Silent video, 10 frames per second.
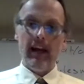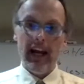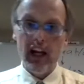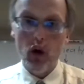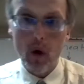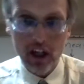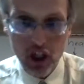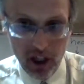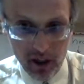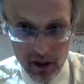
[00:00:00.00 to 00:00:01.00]
Any
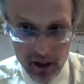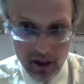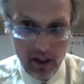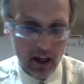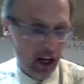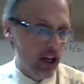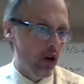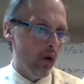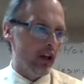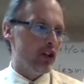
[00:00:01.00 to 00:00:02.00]
questions? Any
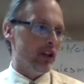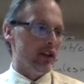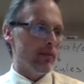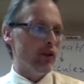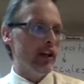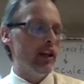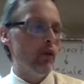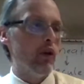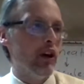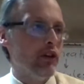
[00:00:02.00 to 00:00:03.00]
questions? I'm trying to think
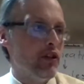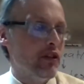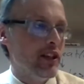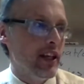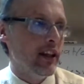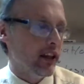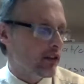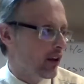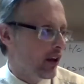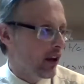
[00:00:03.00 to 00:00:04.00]
of where else you see
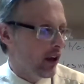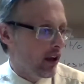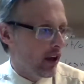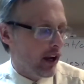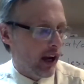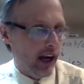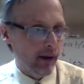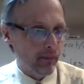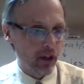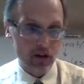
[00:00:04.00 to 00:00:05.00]
this.
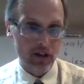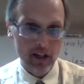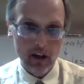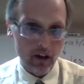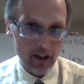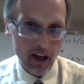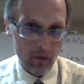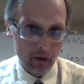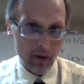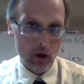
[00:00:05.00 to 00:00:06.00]
Because you see it all the
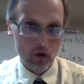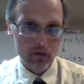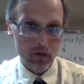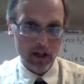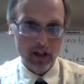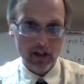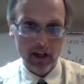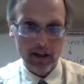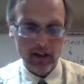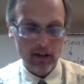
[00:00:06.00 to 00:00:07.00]
time. One of my goals when I teach
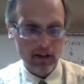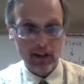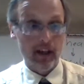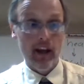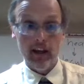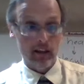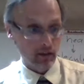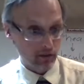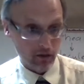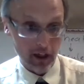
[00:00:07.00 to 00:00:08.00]
science is to say, hey,
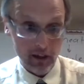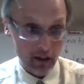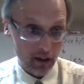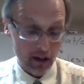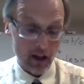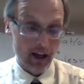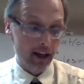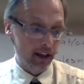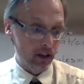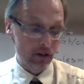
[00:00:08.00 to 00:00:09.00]
right?
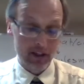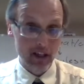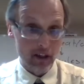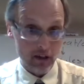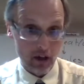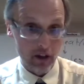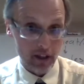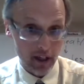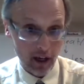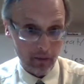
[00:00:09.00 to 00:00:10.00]
You see this all the
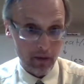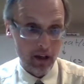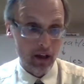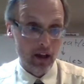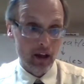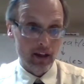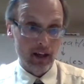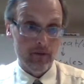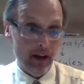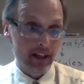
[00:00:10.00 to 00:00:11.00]
time. The
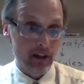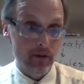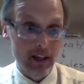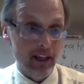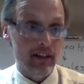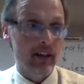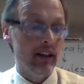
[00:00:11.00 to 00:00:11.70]
effect of heat.